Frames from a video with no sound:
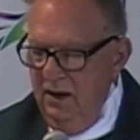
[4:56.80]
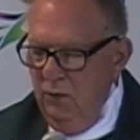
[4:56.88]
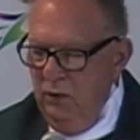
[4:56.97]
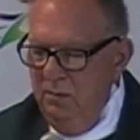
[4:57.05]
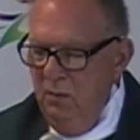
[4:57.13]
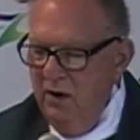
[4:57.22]

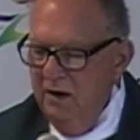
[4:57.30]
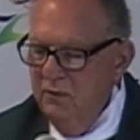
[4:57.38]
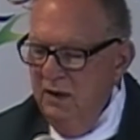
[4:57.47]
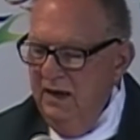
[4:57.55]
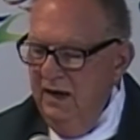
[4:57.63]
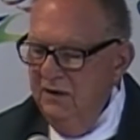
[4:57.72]
When
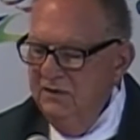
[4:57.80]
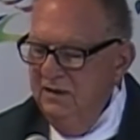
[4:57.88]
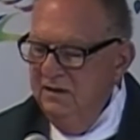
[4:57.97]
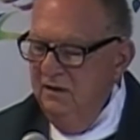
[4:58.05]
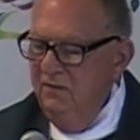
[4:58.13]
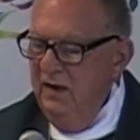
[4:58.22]
Mark recounts
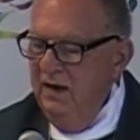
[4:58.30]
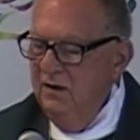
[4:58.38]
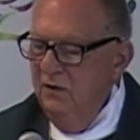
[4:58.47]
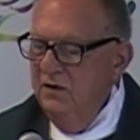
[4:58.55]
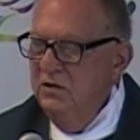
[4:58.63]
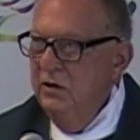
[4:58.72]
this event
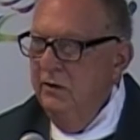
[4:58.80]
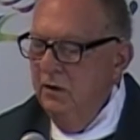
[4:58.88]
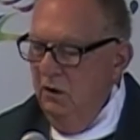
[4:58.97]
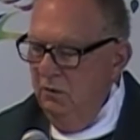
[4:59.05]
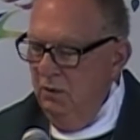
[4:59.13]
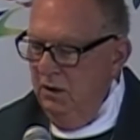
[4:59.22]
on the
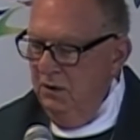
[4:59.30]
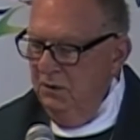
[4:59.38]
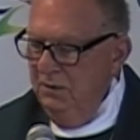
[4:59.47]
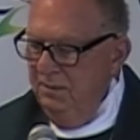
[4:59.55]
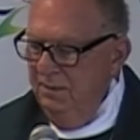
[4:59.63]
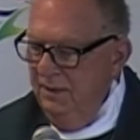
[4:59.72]
Jericho
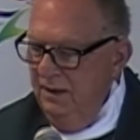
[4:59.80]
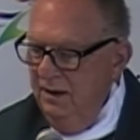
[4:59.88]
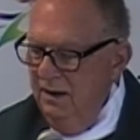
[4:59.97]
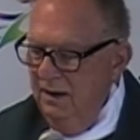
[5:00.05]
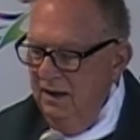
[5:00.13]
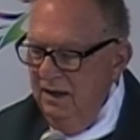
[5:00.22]
road,
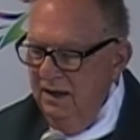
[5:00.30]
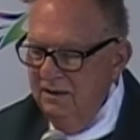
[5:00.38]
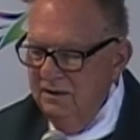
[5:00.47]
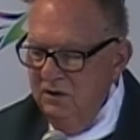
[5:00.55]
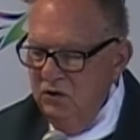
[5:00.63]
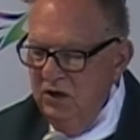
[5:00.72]
it
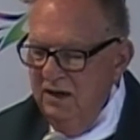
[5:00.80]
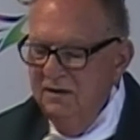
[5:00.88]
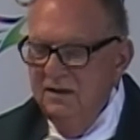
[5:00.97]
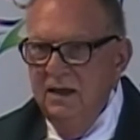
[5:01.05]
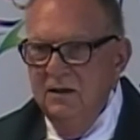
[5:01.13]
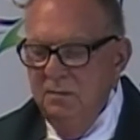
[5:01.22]

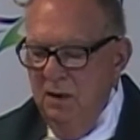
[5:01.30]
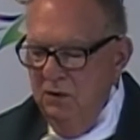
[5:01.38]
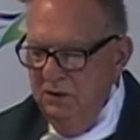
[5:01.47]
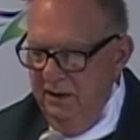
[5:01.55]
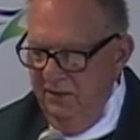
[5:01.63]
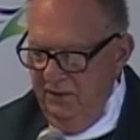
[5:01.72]
suggests this
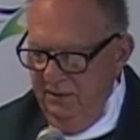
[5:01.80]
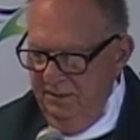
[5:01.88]
motive.